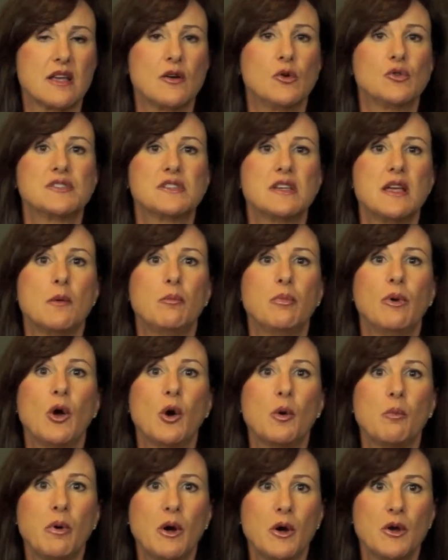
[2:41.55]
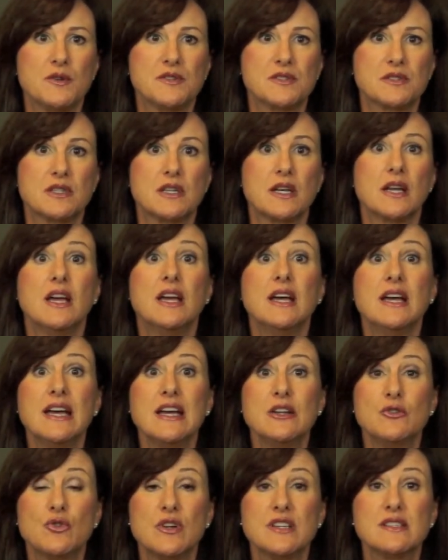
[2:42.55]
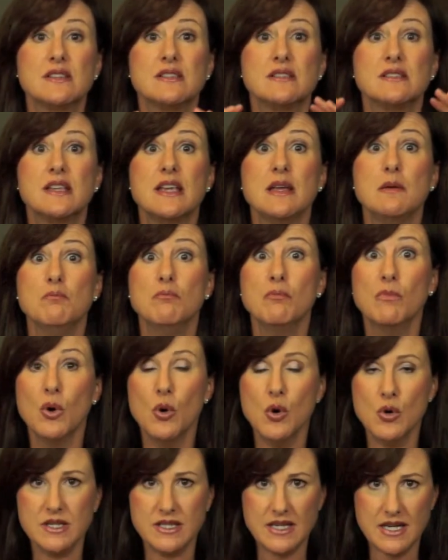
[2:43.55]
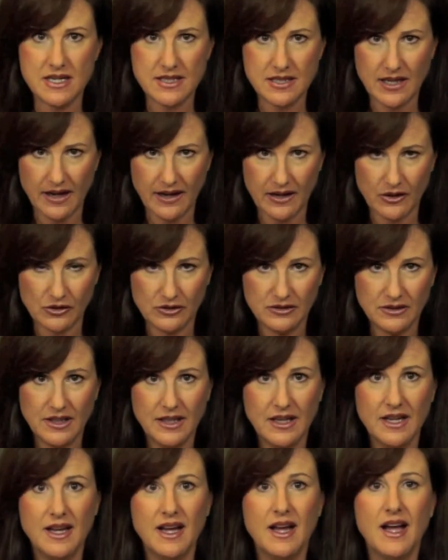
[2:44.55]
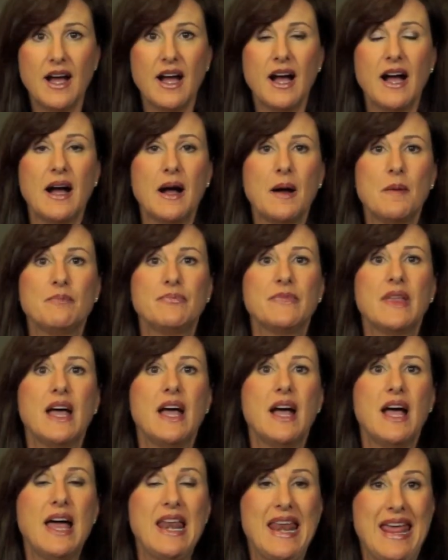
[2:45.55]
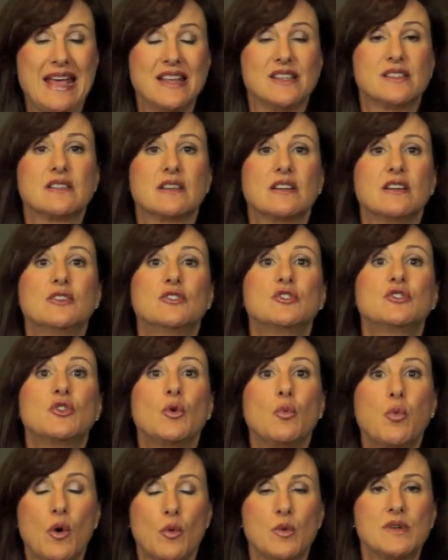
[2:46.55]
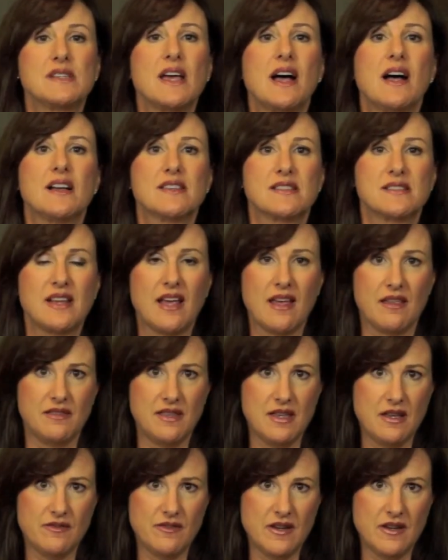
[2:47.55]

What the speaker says: They will see a blog post that addresses in more detail an answer to what was asked at the